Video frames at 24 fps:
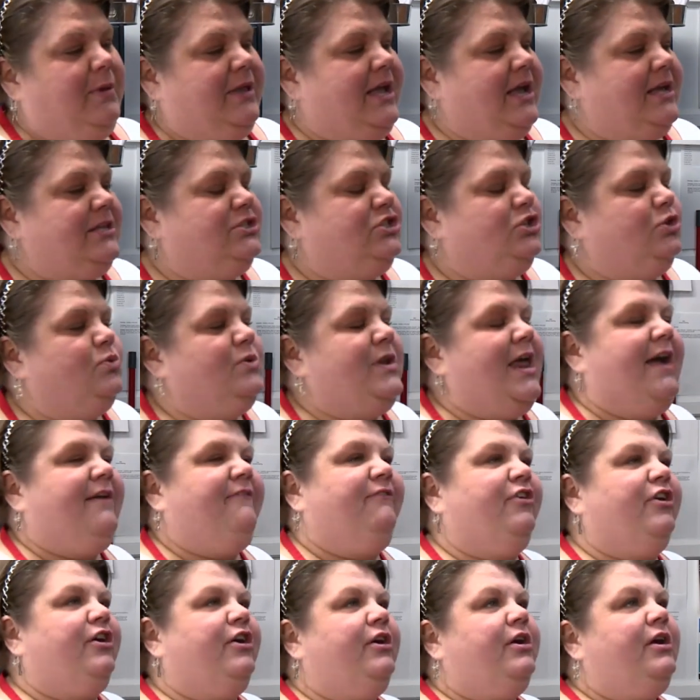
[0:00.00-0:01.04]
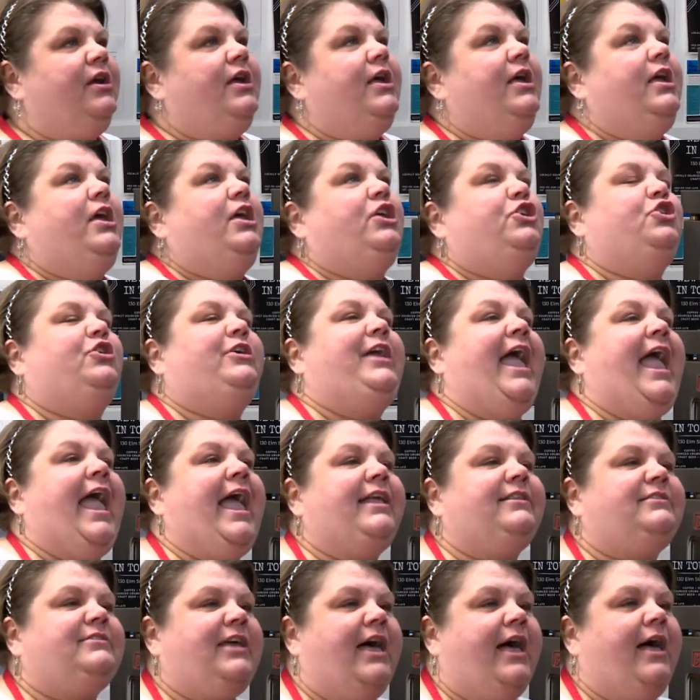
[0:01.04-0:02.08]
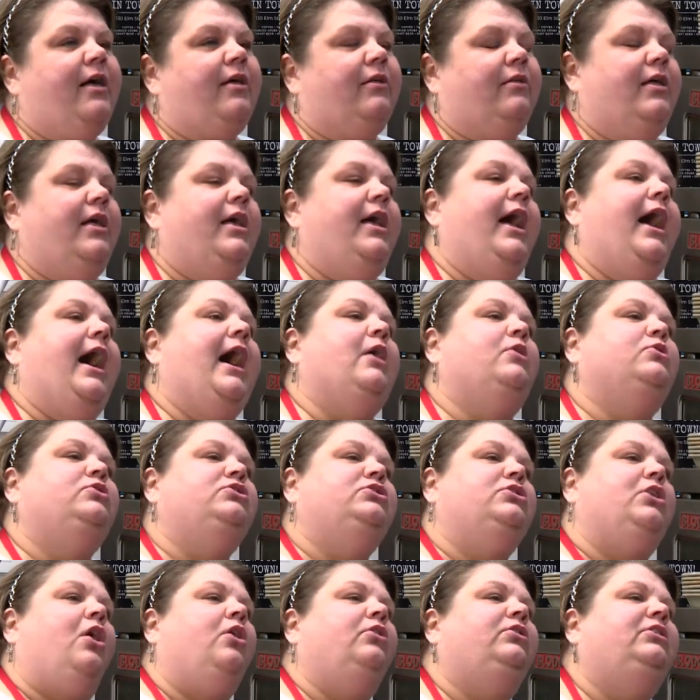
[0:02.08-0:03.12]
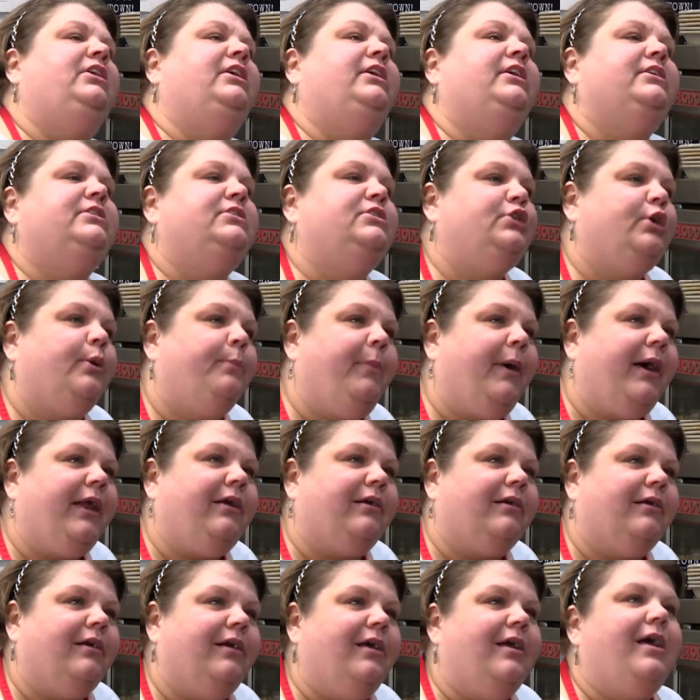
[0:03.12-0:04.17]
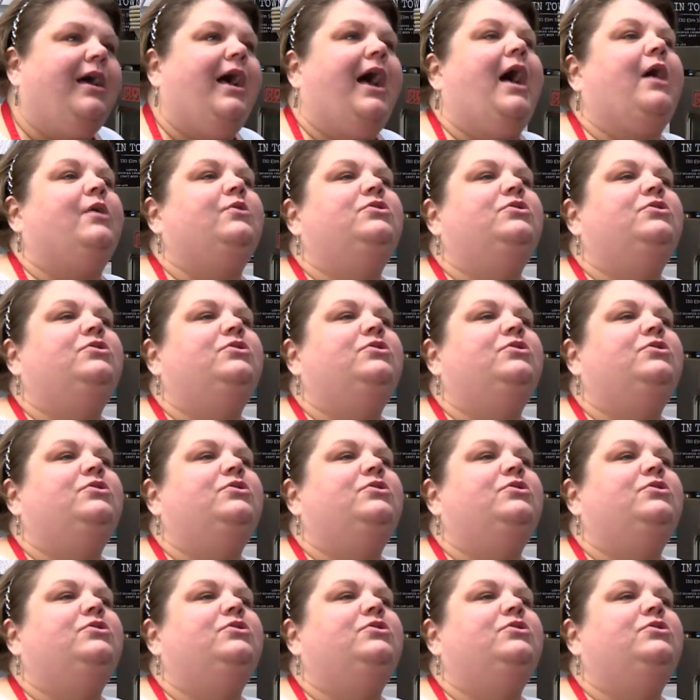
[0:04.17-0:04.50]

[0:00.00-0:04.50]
Because you can't tell how salty is your butter. How